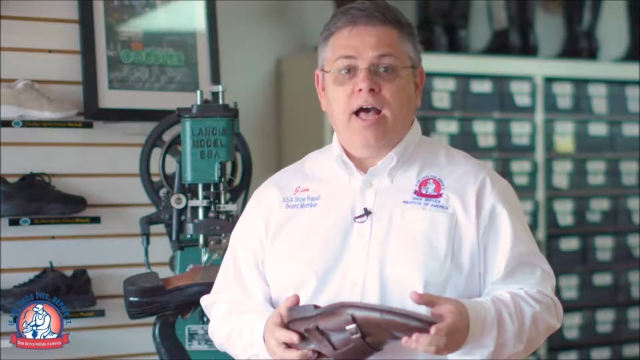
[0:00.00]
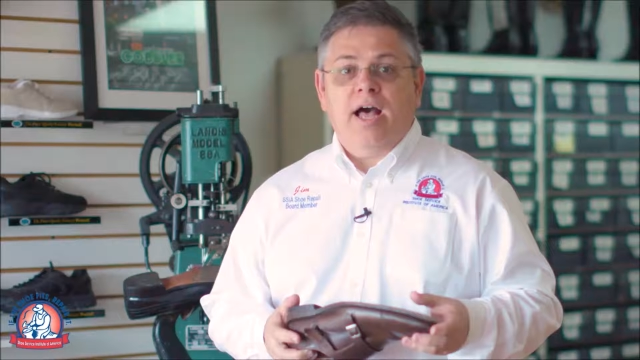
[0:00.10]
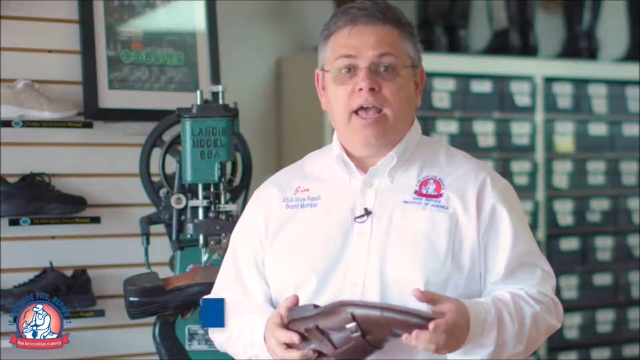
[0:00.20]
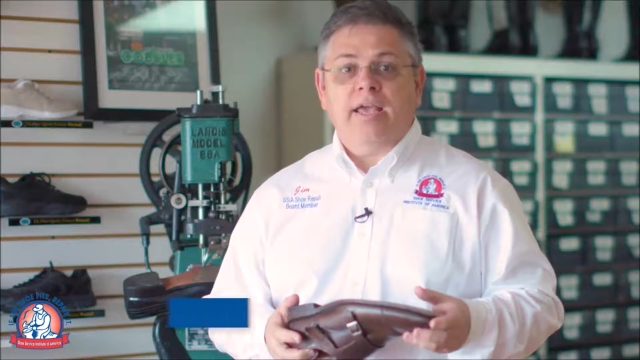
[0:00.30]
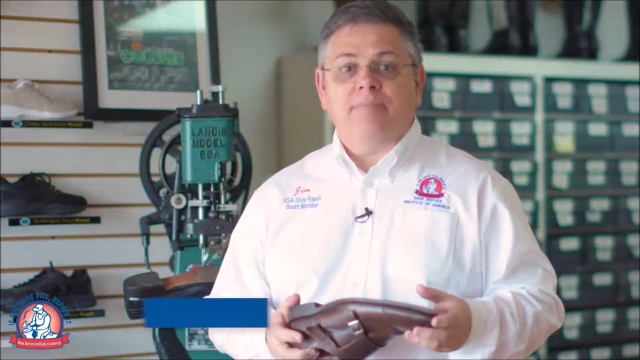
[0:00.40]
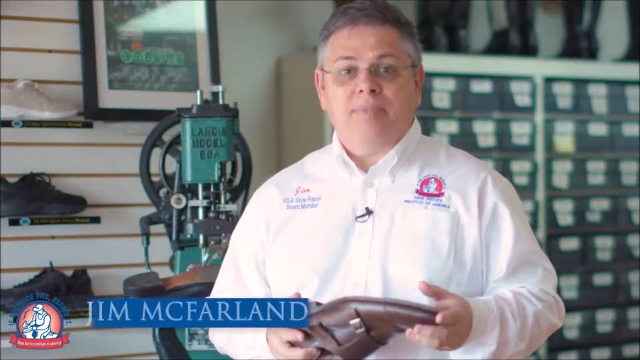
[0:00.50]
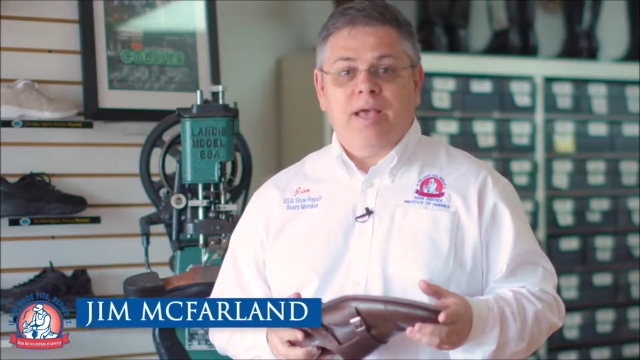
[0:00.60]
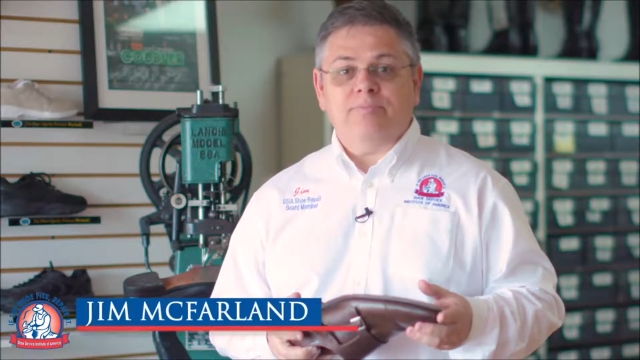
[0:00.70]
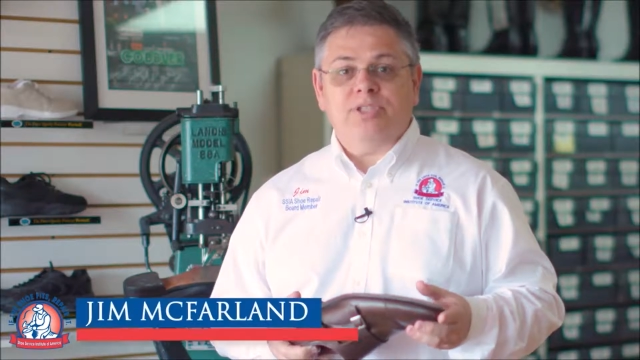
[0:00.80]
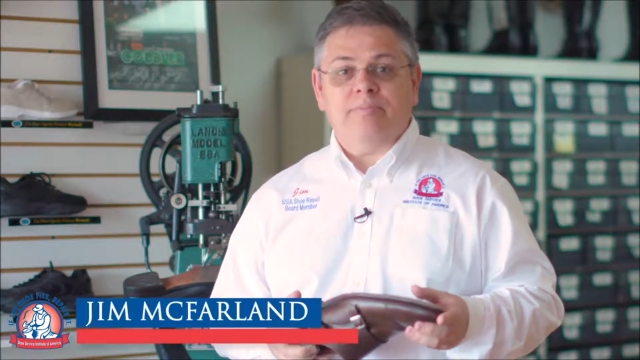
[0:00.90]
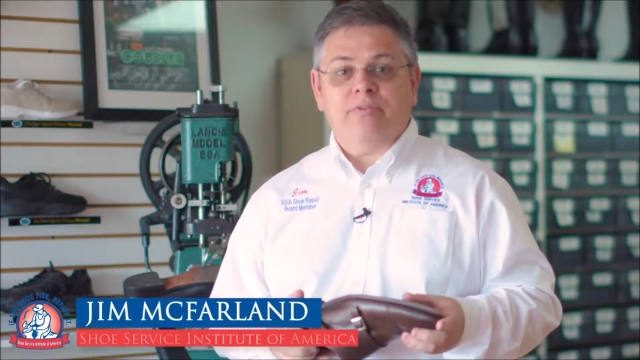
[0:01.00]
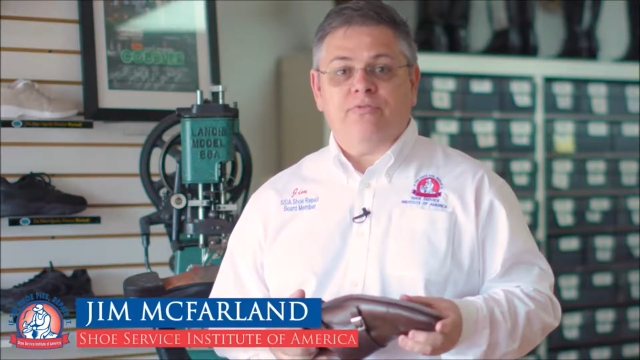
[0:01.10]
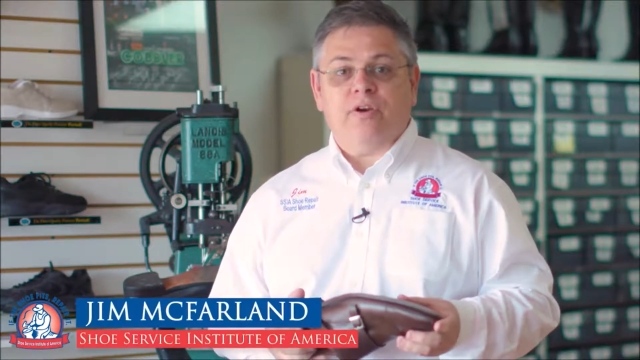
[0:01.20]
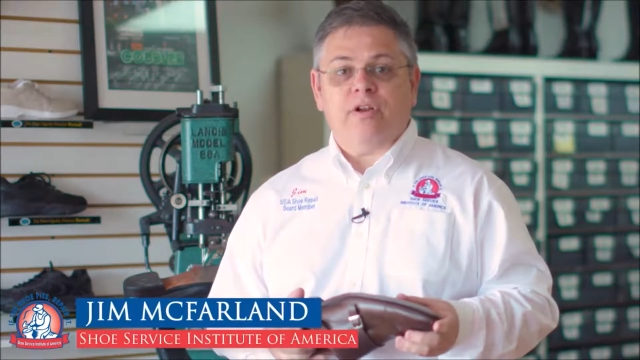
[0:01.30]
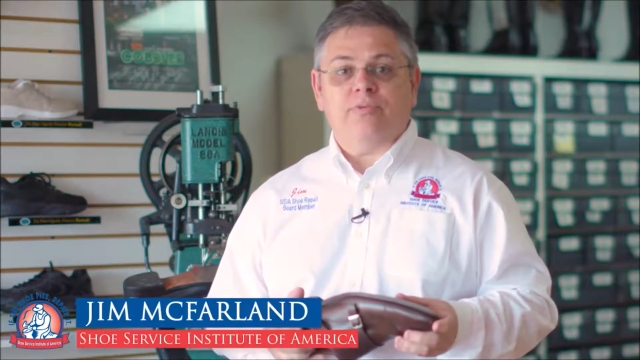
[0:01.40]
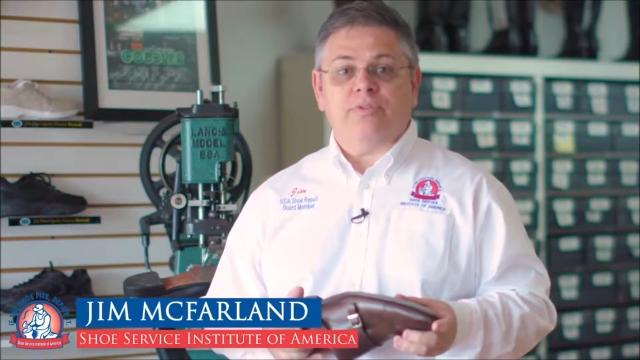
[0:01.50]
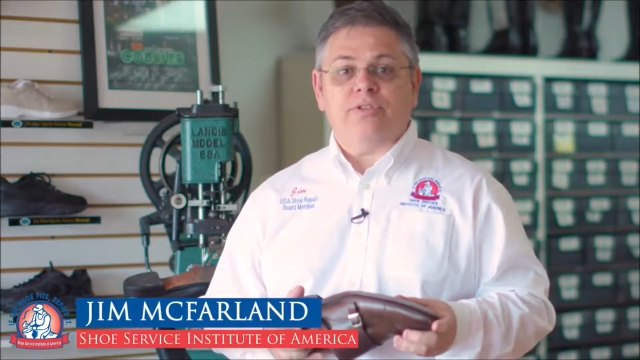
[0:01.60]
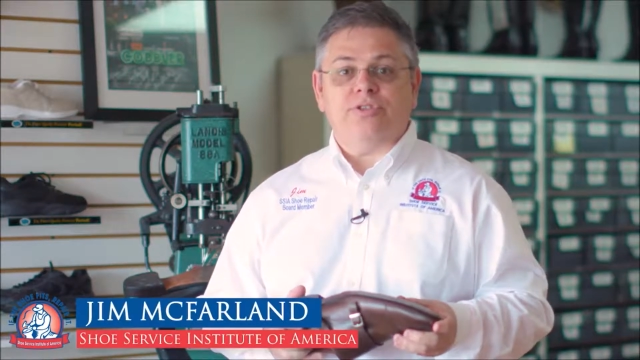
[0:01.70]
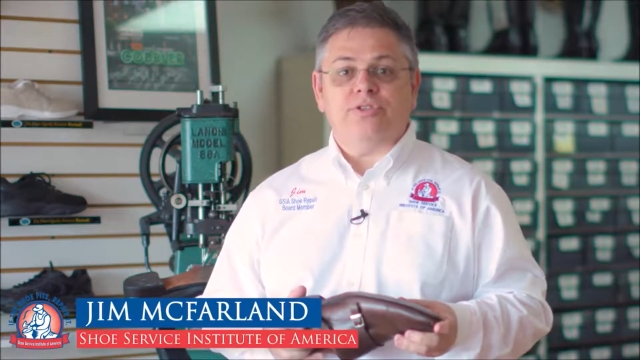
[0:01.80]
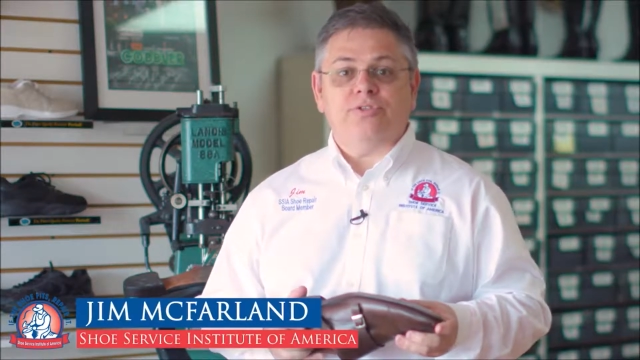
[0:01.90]
Hi, I'm Jim McFarland with
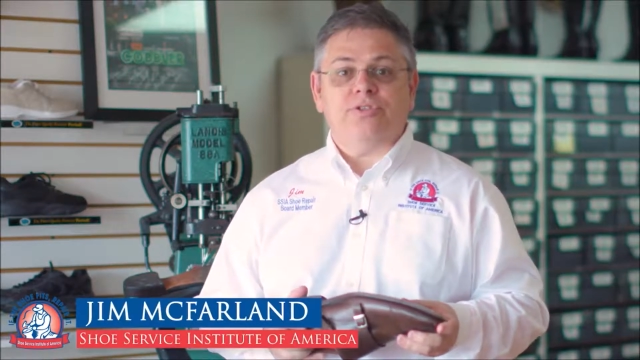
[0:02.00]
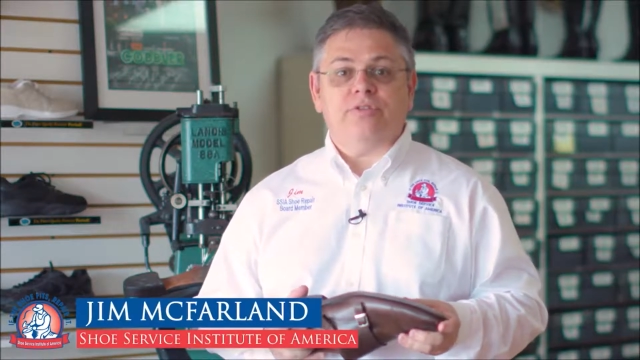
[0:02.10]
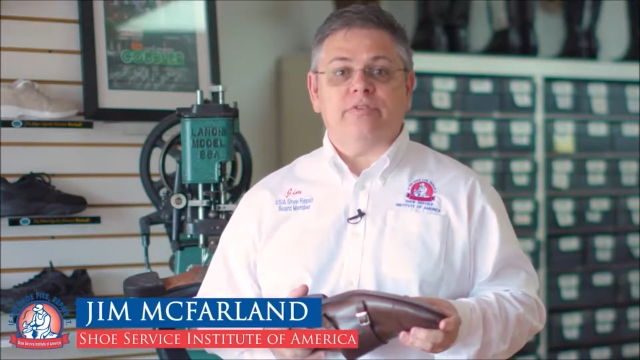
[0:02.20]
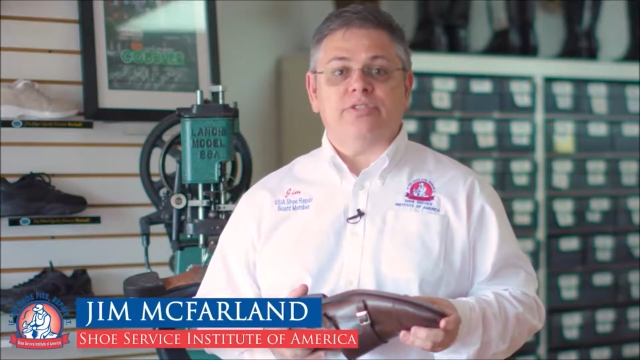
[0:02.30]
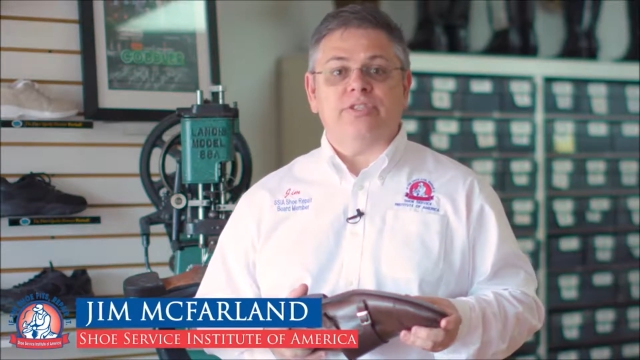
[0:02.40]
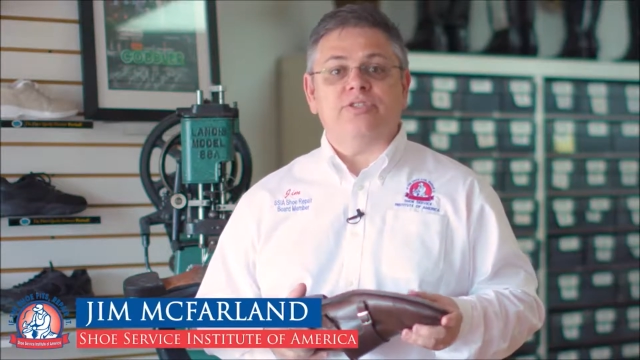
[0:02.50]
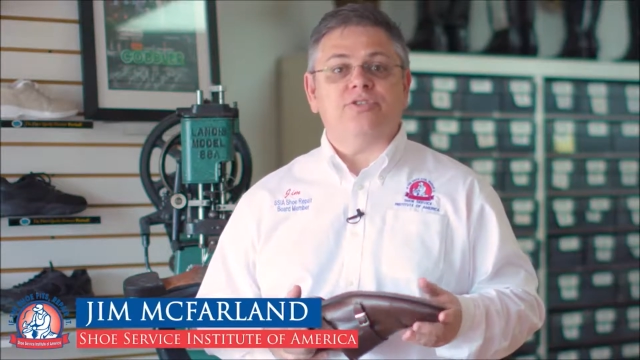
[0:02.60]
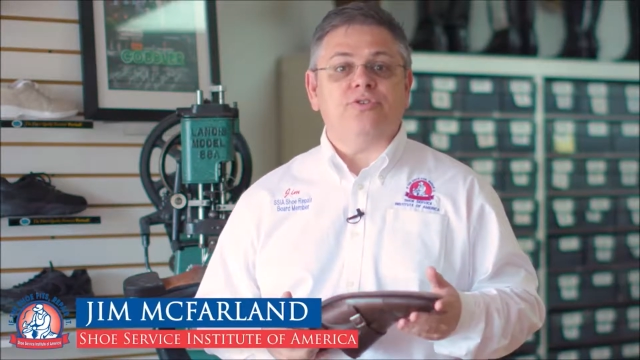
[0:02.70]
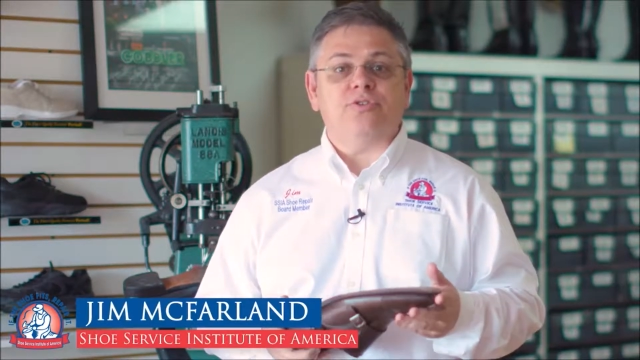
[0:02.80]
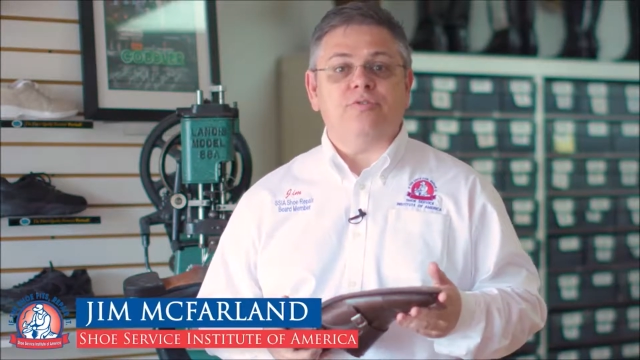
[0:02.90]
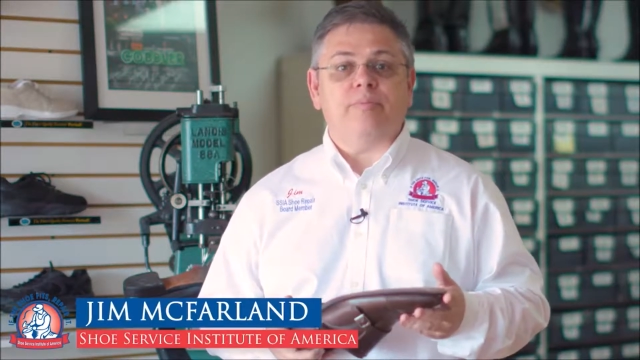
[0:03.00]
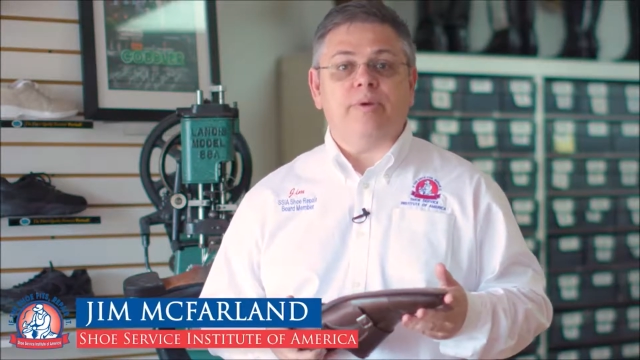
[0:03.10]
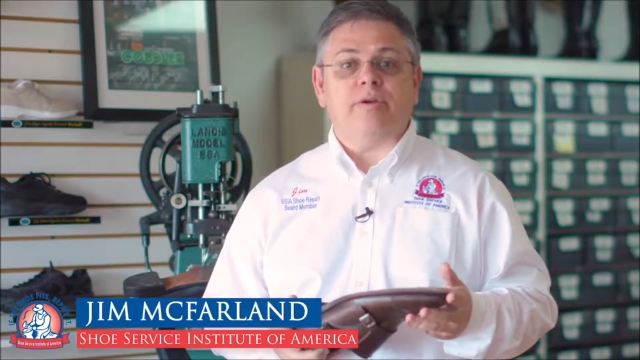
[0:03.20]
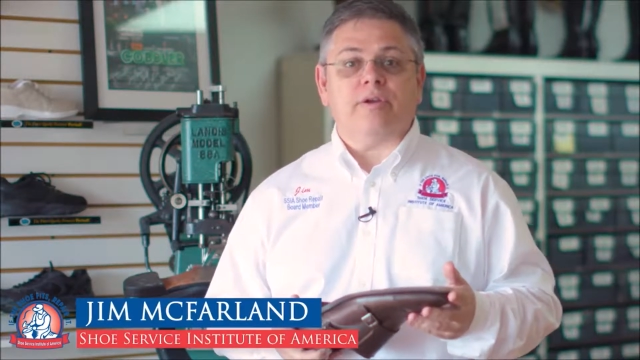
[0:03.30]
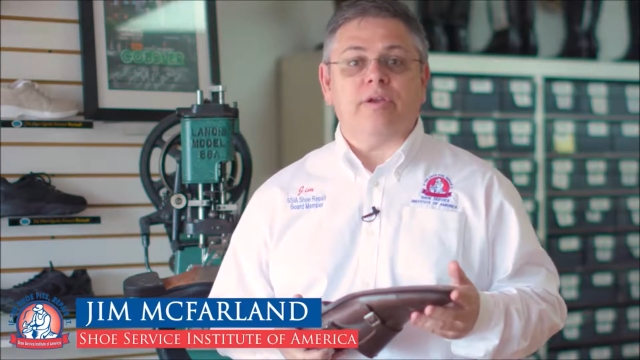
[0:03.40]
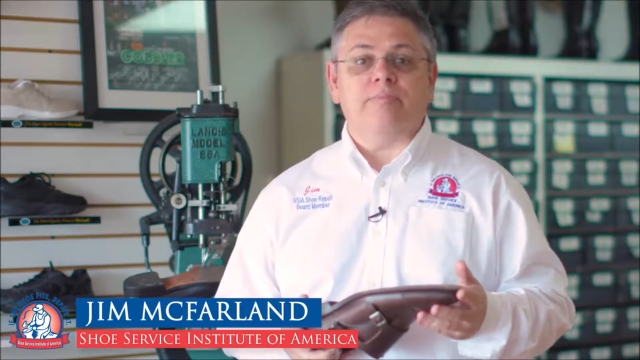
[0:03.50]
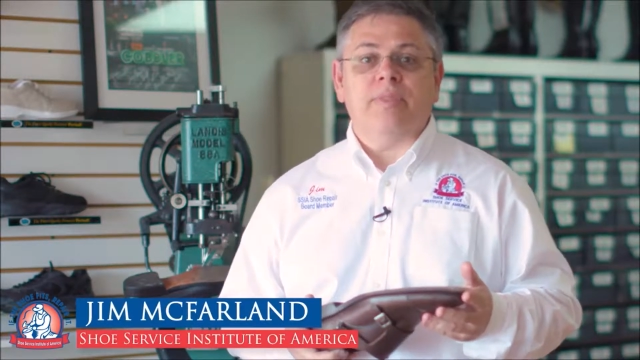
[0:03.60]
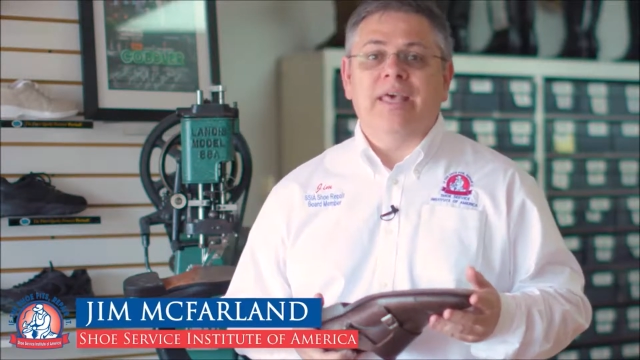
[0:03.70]
the Shoe Service Institute of America.